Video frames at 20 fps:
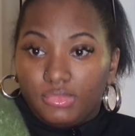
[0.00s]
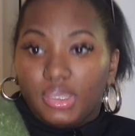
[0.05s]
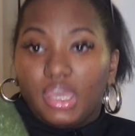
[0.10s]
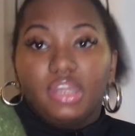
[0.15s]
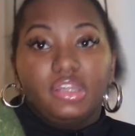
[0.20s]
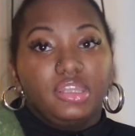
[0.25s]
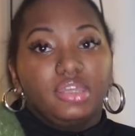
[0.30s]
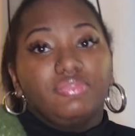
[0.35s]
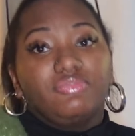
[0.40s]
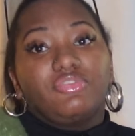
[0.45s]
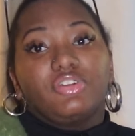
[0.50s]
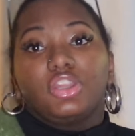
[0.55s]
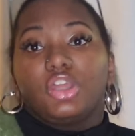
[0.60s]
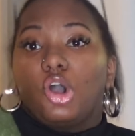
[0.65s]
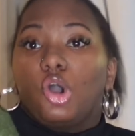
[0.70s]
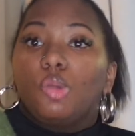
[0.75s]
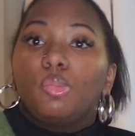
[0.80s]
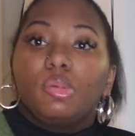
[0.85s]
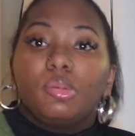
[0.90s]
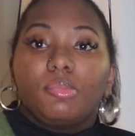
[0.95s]
And then for the
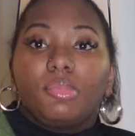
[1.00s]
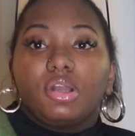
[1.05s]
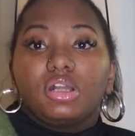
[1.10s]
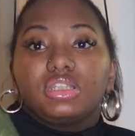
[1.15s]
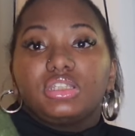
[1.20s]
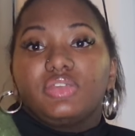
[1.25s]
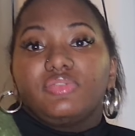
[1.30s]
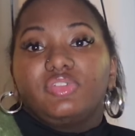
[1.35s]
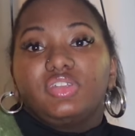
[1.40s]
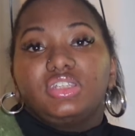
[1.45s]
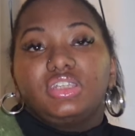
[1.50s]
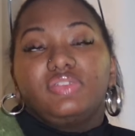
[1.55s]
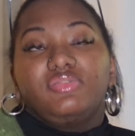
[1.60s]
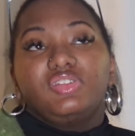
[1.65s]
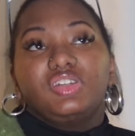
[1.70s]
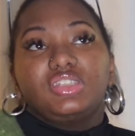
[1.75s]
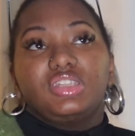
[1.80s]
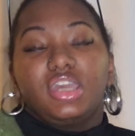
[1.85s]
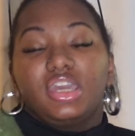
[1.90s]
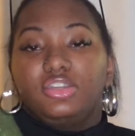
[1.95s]
open parts of the
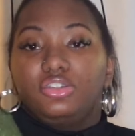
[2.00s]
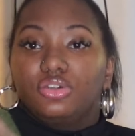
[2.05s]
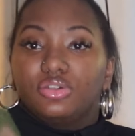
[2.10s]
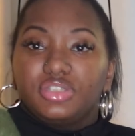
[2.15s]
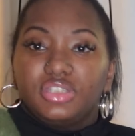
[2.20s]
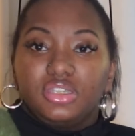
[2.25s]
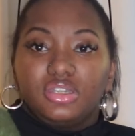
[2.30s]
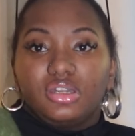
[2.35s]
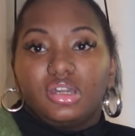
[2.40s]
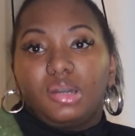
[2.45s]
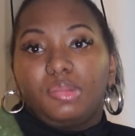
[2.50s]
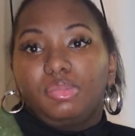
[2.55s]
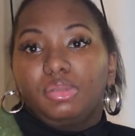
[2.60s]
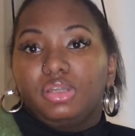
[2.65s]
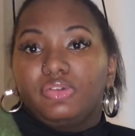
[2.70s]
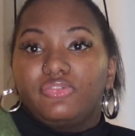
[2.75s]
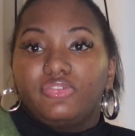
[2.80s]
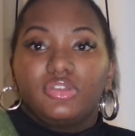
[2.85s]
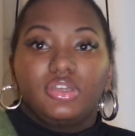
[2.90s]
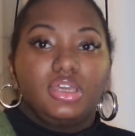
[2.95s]
TV stand, you'll see a couple
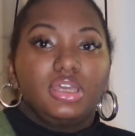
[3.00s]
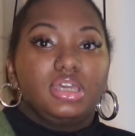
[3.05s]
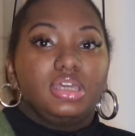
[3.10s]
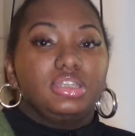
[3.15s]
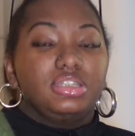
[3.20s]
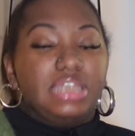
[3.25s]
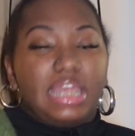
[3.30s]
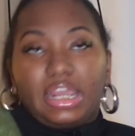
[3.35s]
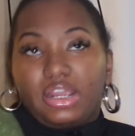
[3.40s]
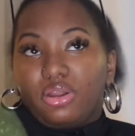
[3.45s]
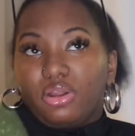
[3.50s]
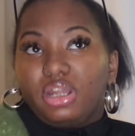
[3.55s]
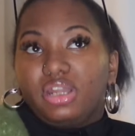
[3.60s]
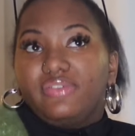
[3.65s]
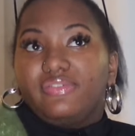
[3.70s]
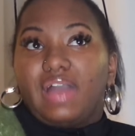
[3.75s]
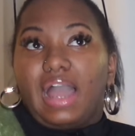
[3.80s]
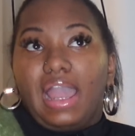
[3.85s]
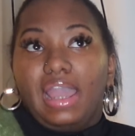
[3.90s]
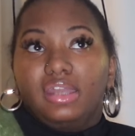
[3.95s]
of
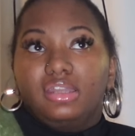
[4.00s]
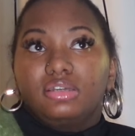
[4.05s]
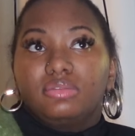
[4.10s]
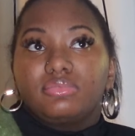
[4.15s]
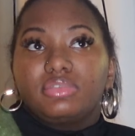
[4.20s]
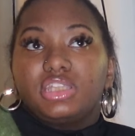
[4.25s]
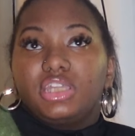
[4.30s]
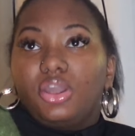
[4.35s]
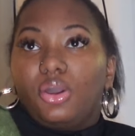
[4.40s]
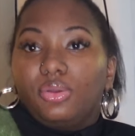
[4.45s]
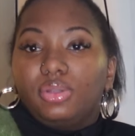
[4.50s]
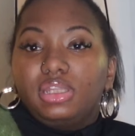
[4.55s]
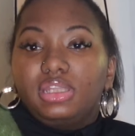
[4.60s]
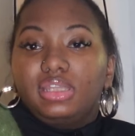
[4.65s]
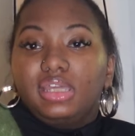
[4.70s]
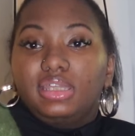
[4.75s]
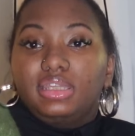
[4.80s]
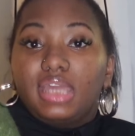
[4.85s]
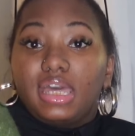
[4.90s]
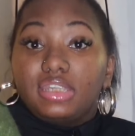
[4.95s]
decorative items. The only
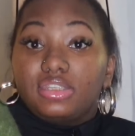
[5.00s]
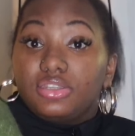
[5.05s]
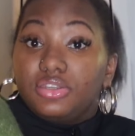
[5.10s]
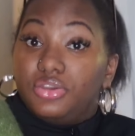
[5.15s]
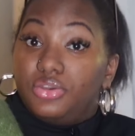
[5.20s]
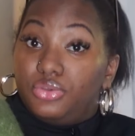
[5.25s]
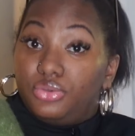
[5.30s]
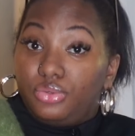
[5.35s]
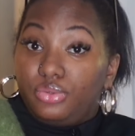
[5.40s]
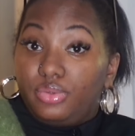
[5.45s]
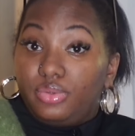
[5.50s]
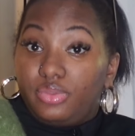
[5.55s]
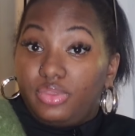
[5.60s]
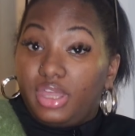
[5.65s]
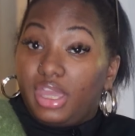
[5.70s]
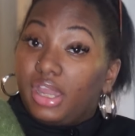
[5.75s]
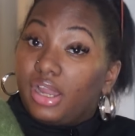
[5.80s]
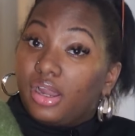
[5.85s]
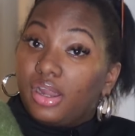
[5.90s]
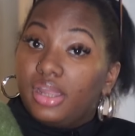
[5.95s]
thing that's new
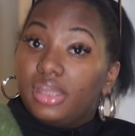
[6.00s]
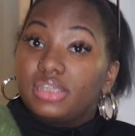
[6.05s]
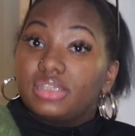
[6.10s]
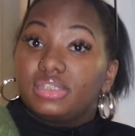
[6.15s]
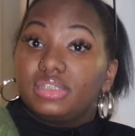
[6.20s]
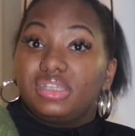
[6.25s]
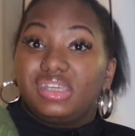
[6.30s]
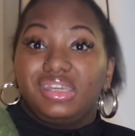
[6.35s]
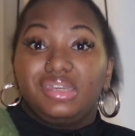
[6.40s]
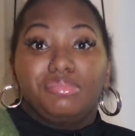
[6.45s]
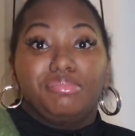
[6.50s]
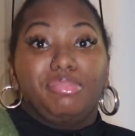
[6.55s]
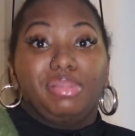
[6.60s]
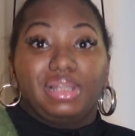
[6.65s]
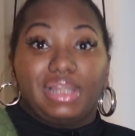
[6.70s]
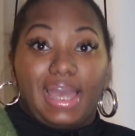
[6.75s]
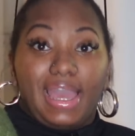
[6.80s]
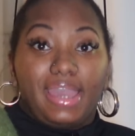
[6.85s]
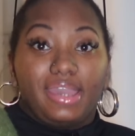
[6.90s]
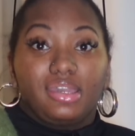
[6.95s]
there is the
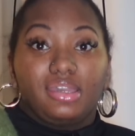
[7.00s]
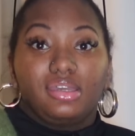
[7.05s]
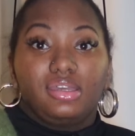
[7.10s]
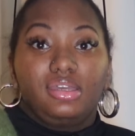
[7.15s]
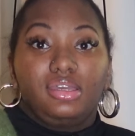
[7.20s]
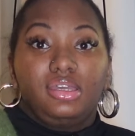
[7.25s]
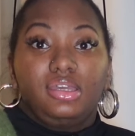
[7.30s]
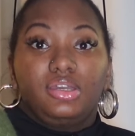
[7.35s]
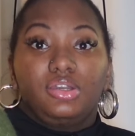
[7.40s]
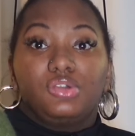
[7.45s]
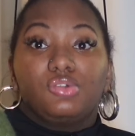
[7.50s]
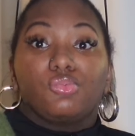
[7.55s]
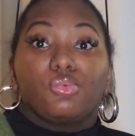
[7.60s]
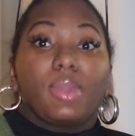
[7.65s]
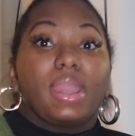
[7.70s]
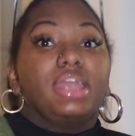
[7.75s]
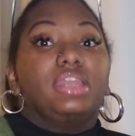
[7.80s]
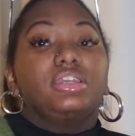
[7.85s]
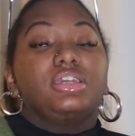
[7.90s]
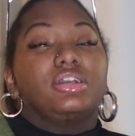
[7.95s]
black
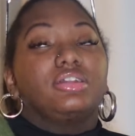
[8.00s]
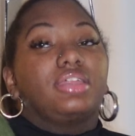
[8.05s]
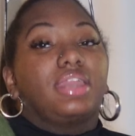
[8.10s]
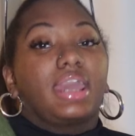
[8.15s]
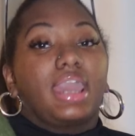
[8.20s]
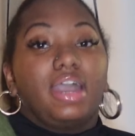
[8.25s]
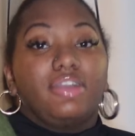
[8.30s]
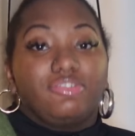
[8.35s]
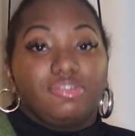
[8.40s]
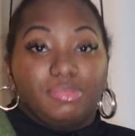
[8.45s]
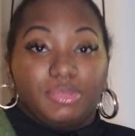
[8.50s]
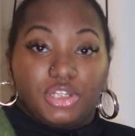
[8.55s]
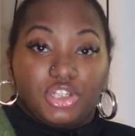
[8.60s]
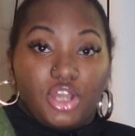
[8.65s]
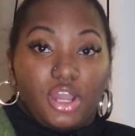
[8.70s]
reindeer that I got from the